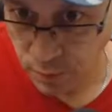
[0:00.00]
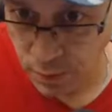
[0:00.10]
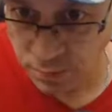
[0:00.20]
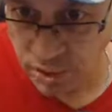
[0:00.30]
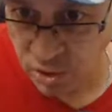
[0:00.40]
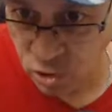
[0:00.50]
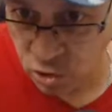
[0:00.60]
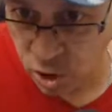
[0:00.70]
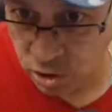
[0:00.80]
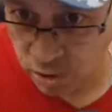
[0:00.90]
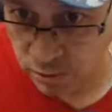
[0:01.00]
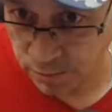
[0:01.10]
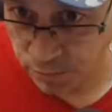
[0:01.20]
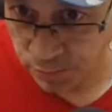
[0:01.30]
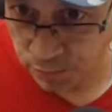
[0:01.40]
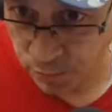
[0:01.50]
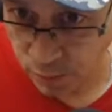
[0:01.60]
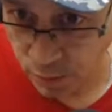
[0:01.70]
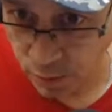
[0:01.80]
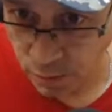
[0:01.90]
I'm getting stronger,
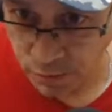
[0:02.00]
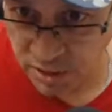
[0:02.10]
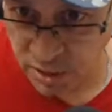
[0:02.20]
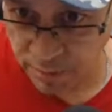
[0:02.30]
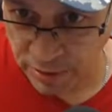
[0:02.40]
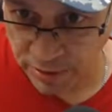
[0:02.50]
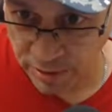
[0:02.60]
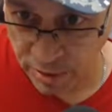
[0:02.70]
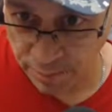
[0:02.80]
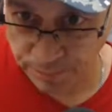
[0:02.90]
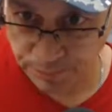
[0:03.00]
step by step.